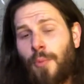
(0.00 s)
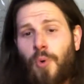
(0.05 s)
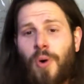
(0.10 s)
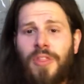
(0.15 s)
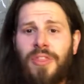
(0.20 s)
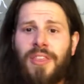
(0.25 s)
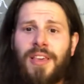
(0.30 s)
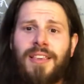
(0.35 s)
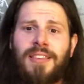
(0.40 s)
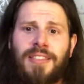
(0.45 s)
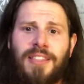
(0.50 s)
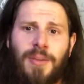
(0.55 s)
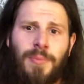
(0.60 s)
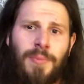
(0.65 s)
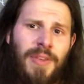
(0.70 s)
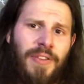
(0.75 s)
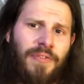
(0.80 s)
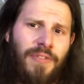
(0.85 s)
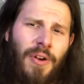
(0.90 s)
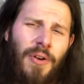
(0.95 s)
What things can
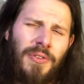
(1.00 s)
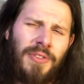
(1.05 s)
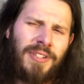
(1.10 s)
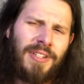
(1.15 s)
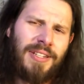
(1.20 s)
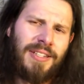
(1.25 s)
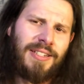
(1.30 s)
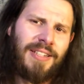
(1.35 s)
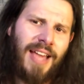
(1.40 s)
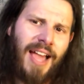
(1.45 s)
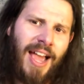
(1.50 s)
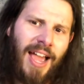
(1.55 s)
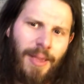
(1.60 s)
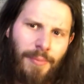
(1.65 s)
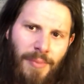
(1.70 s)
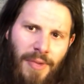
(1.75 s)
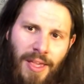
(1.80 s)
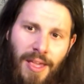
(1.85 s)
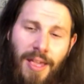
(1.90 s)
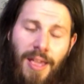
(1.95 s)
be frozen in time?